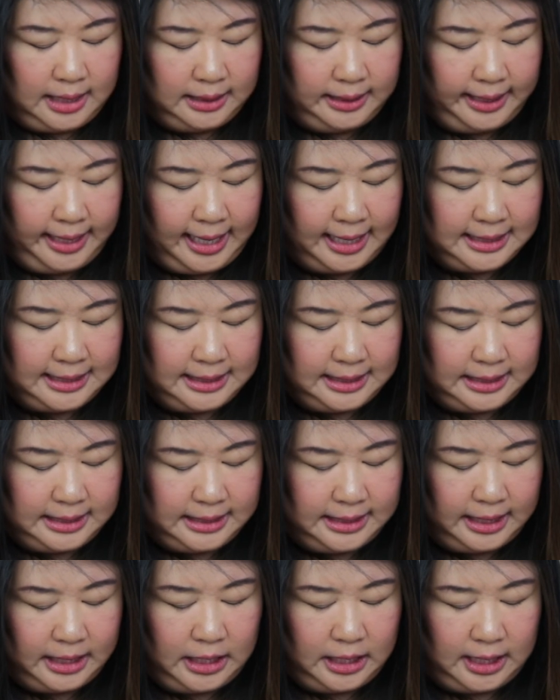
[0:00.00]
like has the
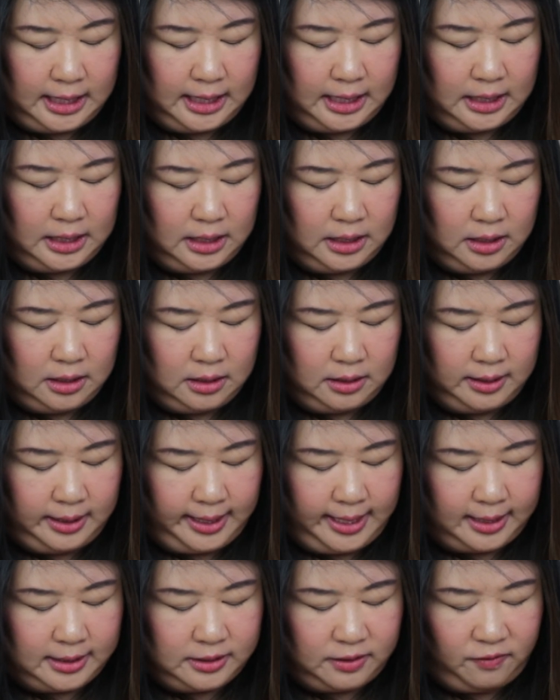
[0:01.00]
sticker, like
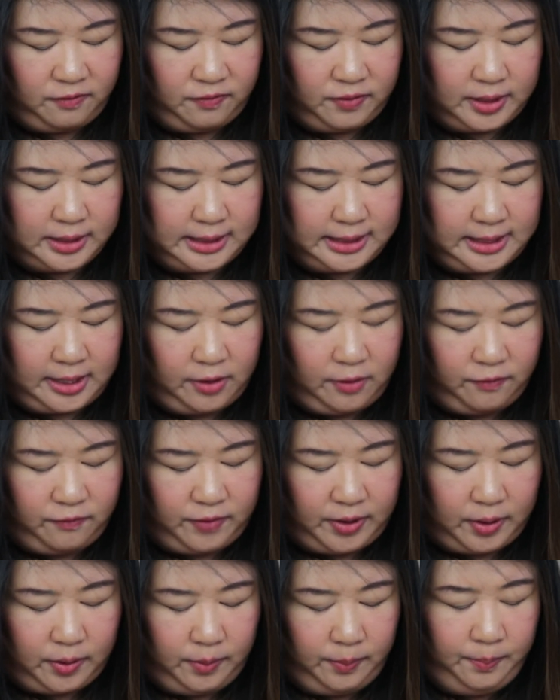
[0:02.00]
has a sticker
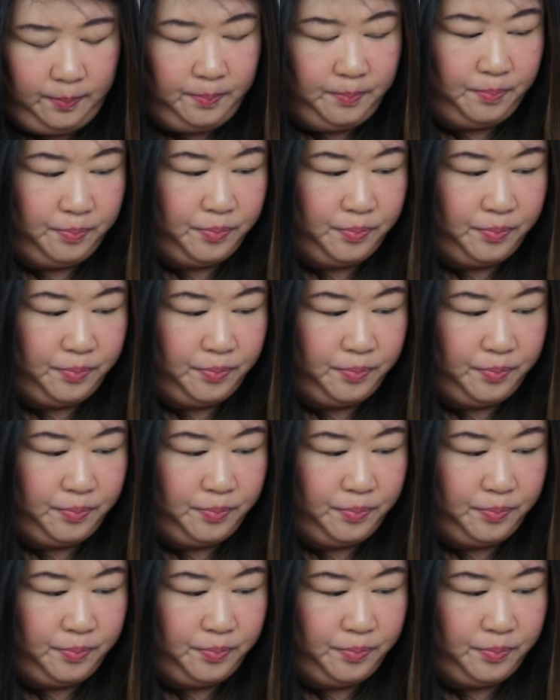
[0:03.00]
film.